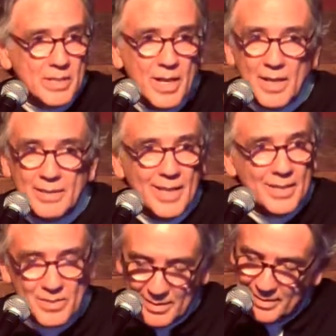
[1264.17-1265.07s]
its cud.
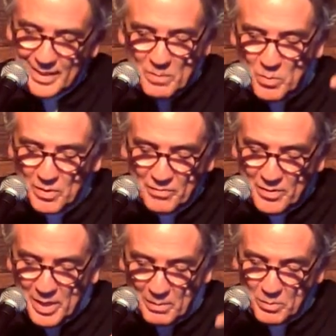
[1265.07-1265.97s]
That's the same word
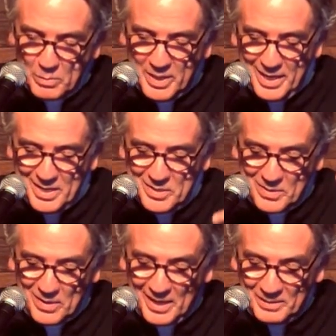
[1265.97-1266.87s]
for them,
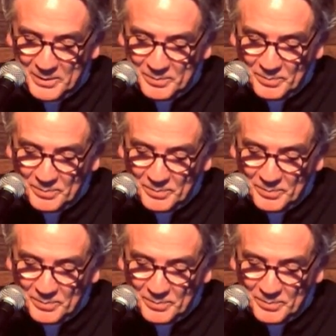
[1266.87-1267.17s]
rumination, right?